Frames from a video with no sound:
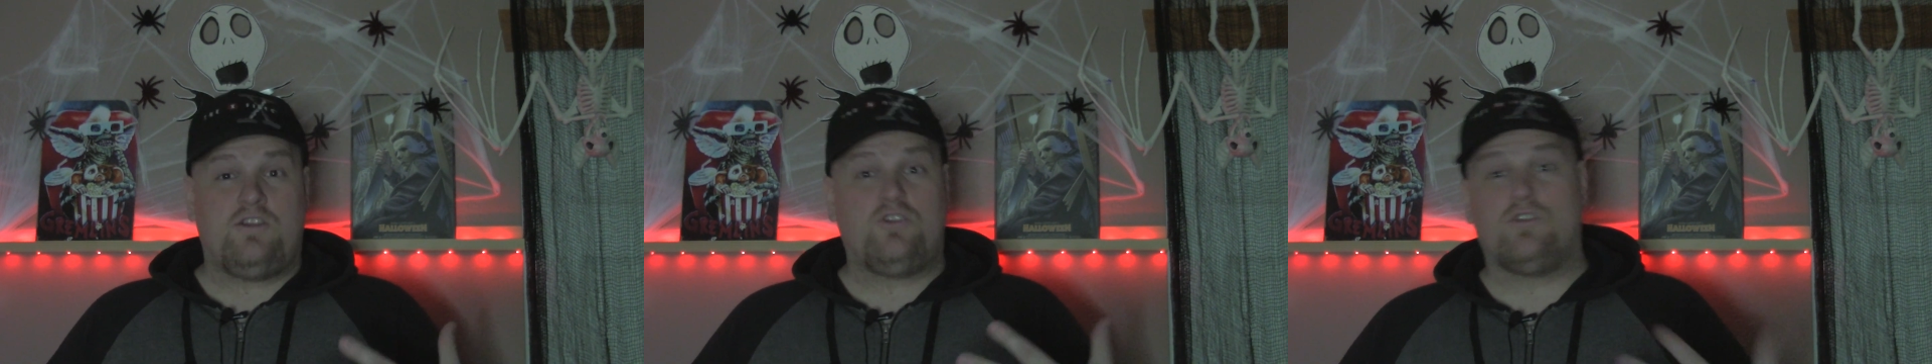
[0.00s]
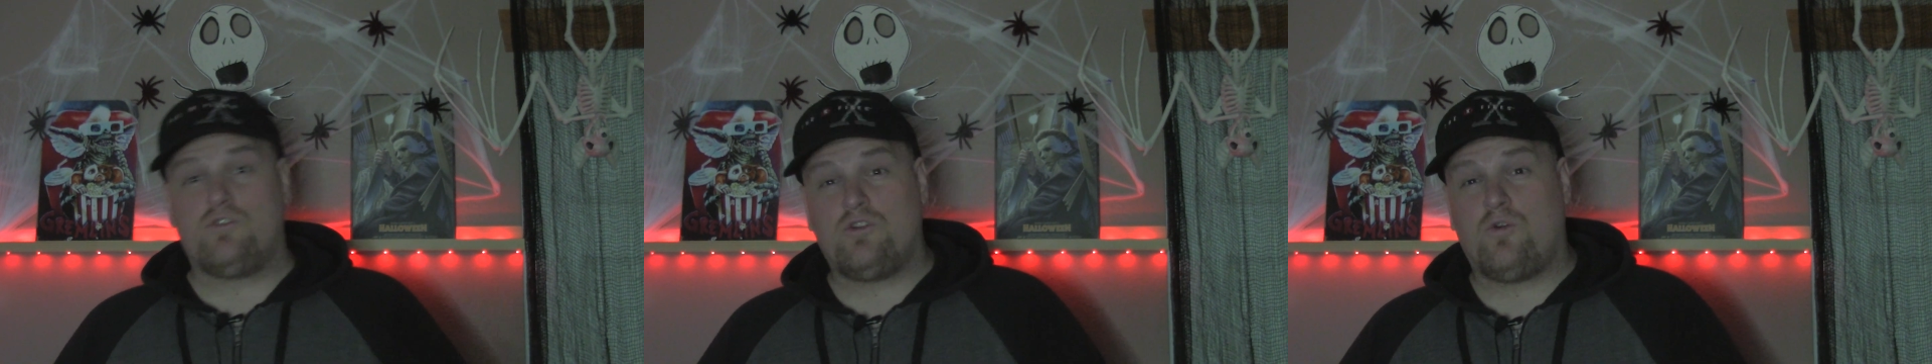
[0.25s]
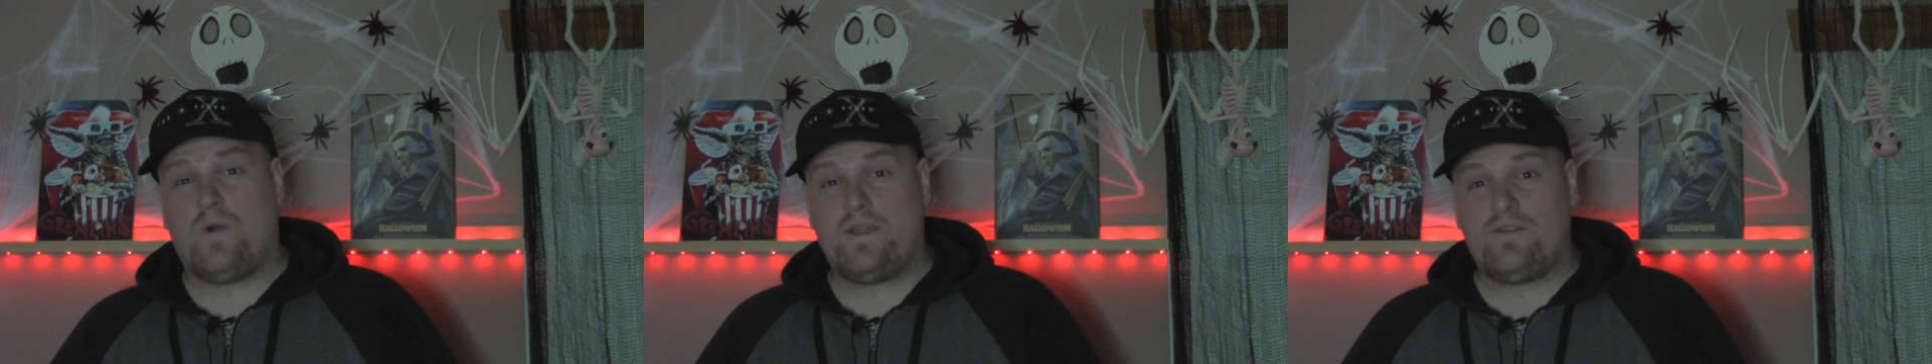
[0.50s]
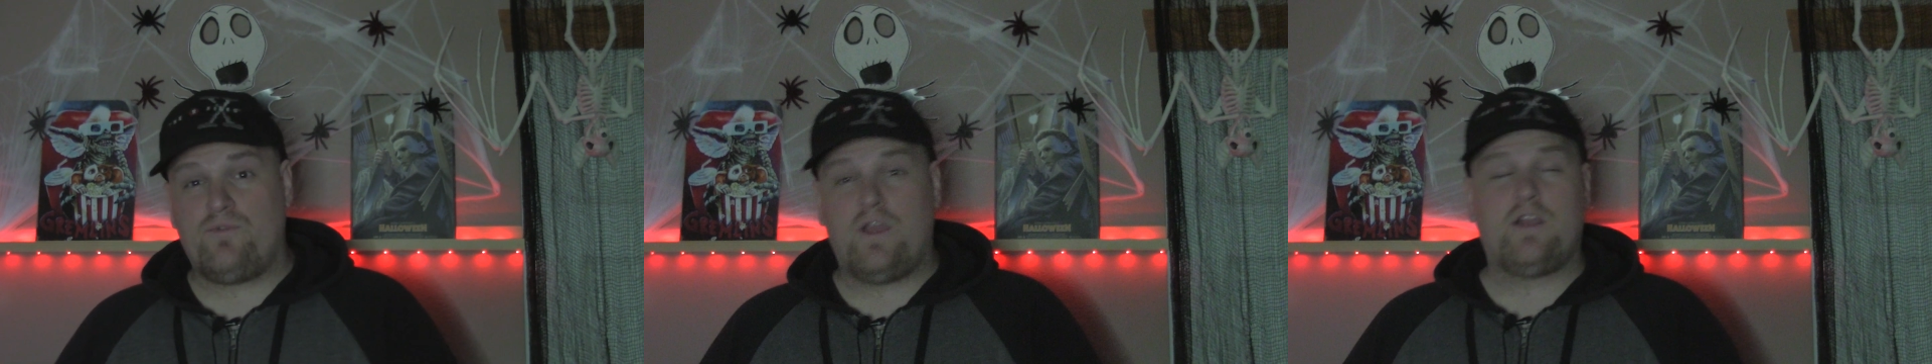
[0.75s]
you don't know why
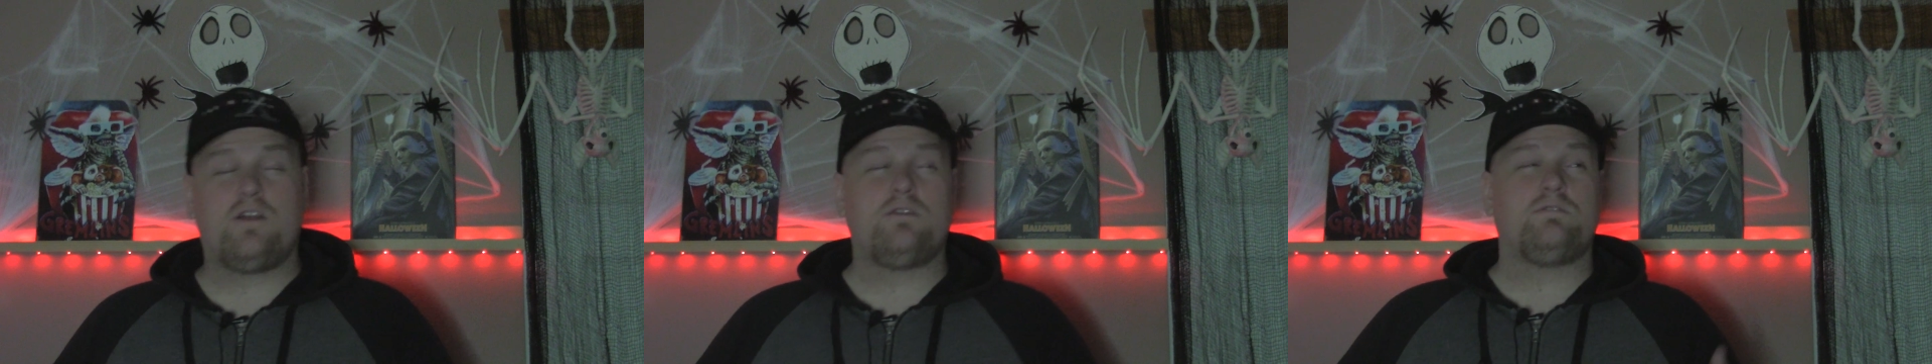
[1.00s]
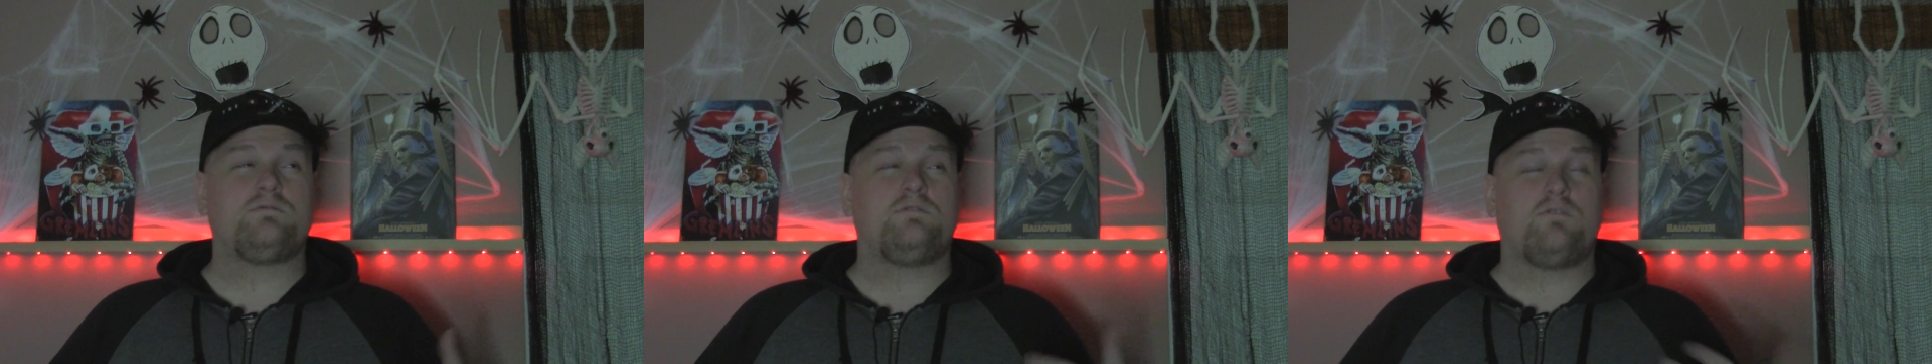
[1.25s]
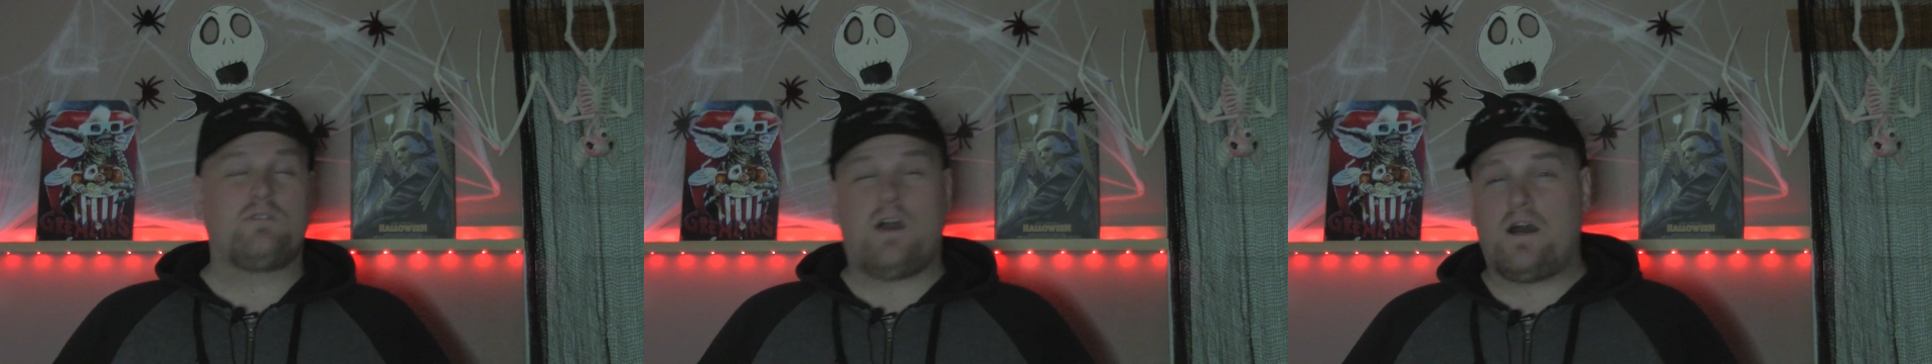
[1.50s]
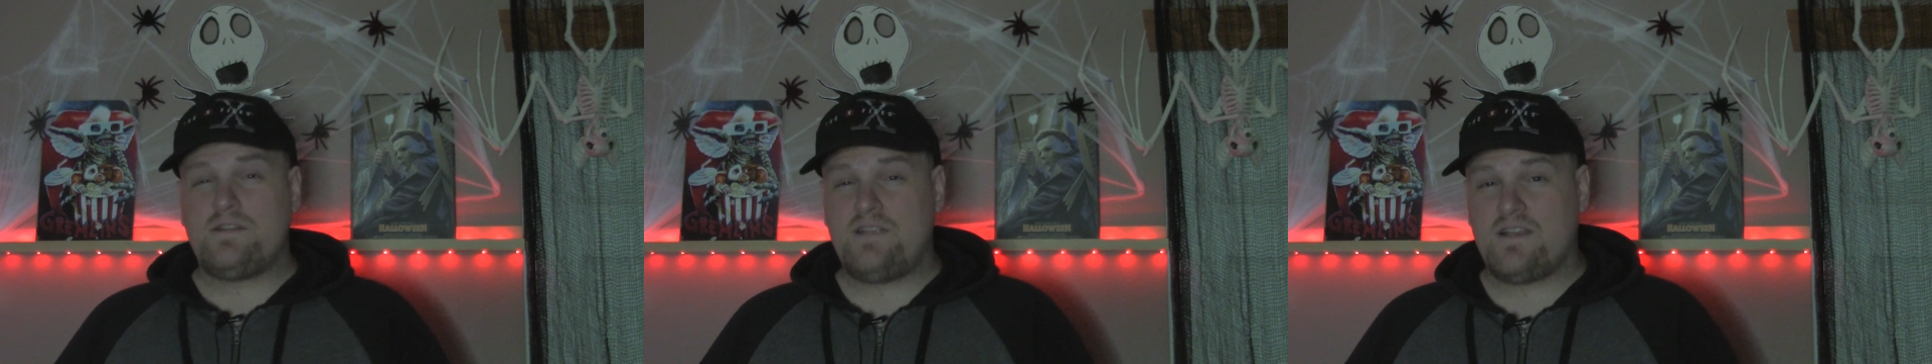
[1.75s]
they're there, there's no
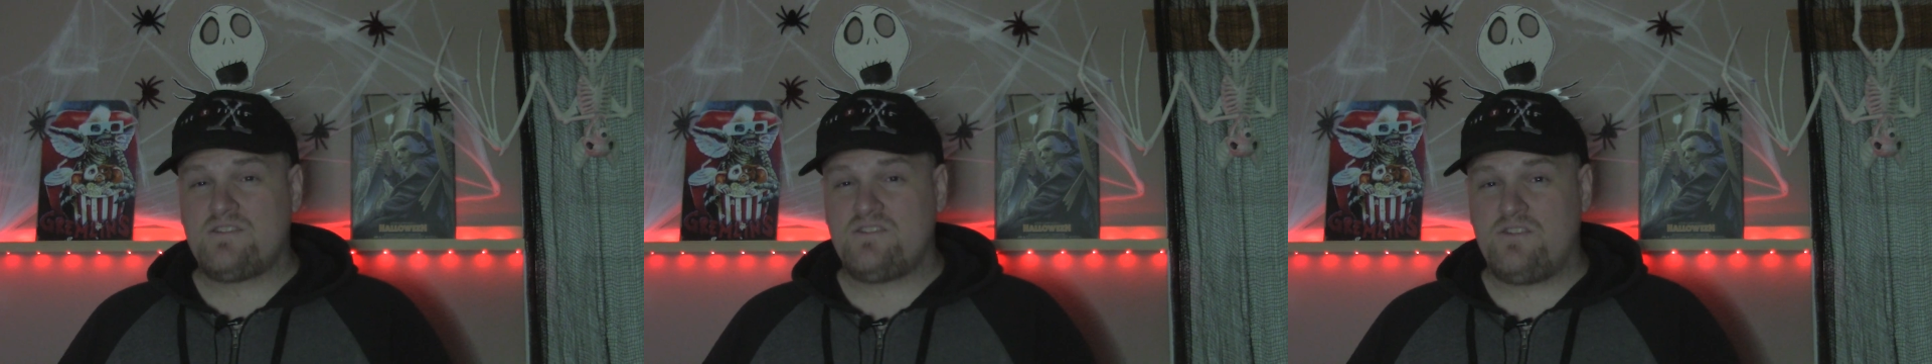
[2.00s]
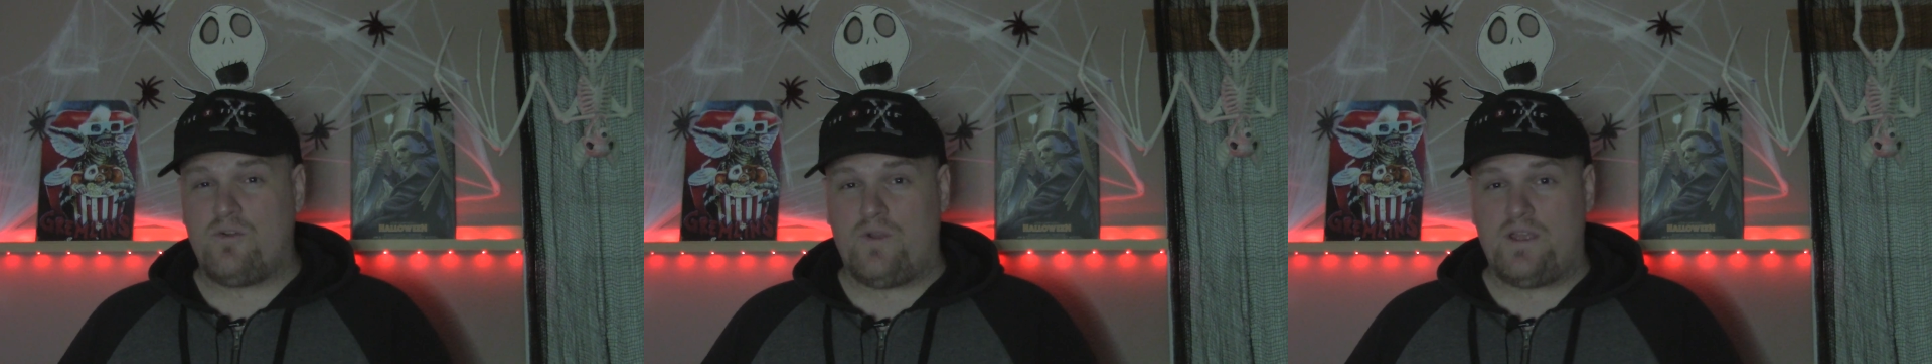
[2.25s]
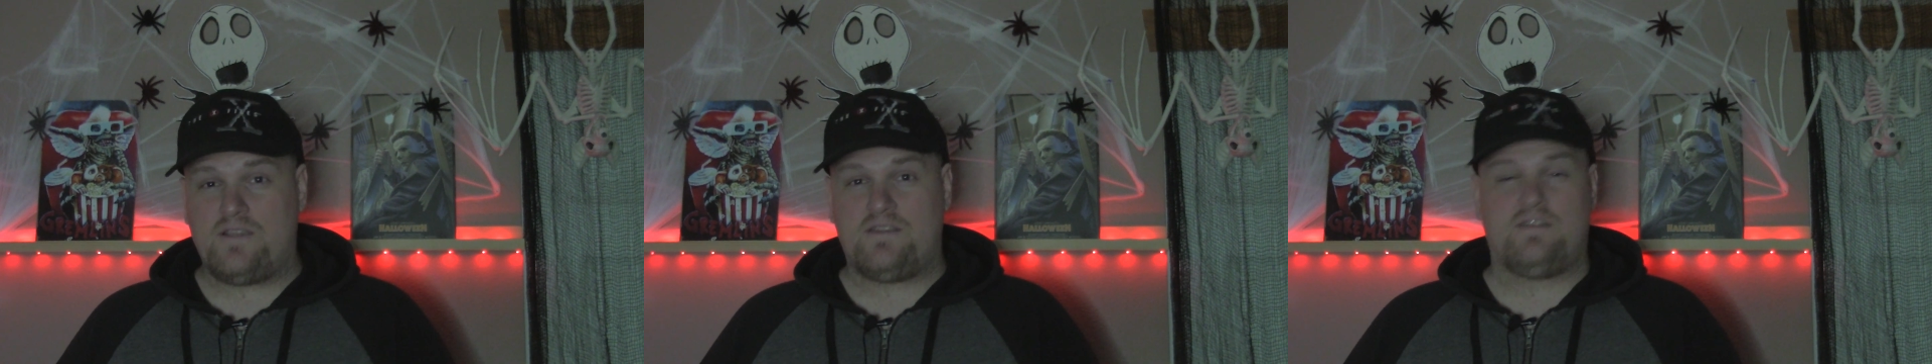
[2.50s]
context to it,